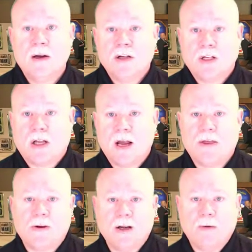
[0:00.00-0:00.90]
July
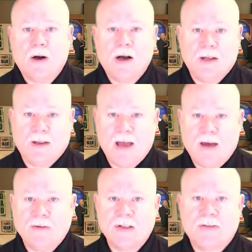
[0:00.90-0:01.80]
31 at the
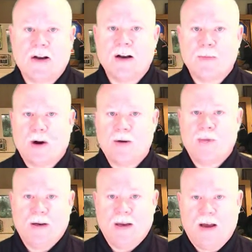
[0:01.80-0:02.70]
Evans Fire
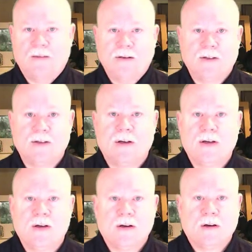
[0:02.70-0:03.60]
Department in Evans,
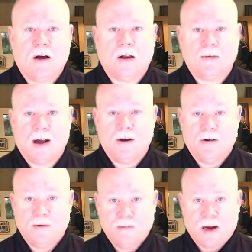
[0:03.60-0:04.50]

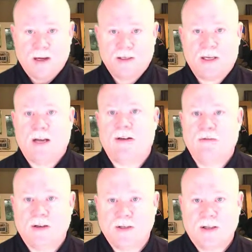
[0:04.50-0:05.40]
Colorado, my second
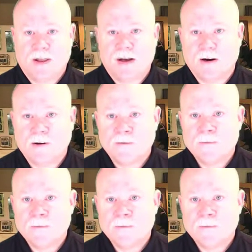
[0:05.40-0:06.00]
visit there.